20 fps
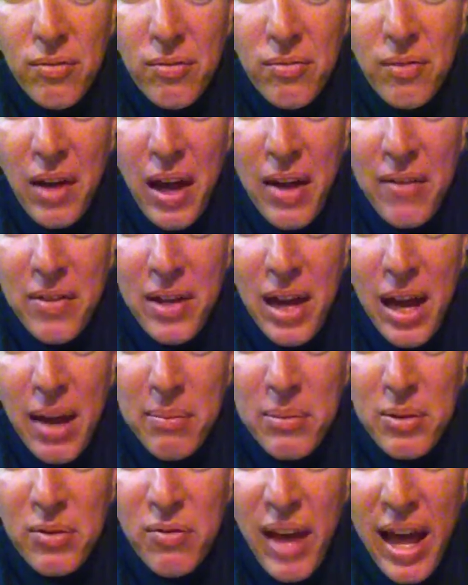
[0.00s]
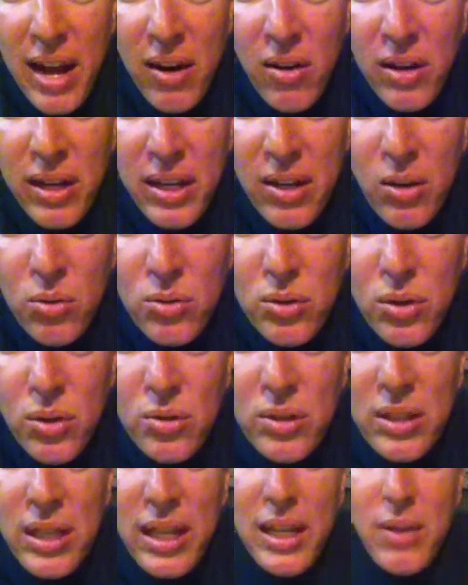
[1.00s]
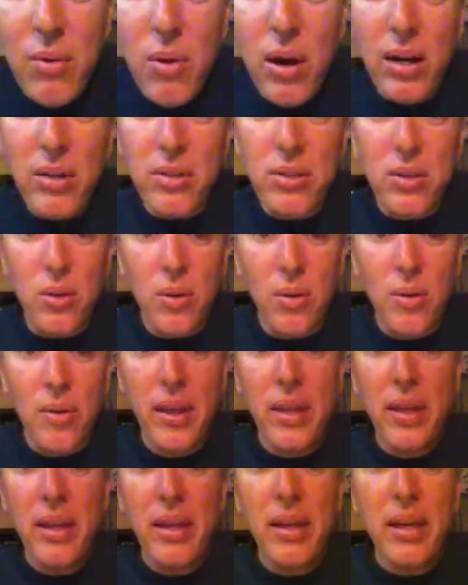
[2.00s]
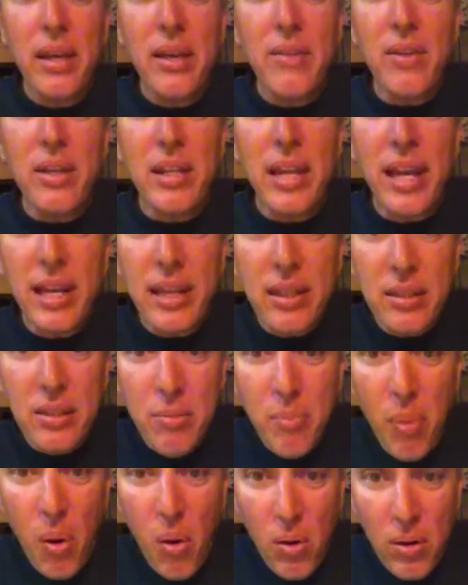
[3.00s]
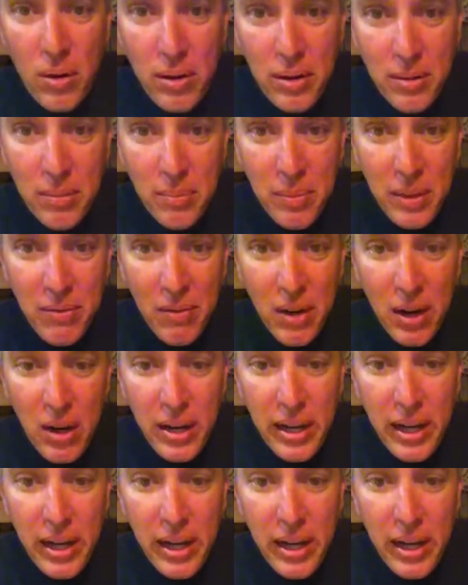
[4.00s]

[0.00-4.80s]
5 times fatter than those little skinny wires. So you take this apart, be very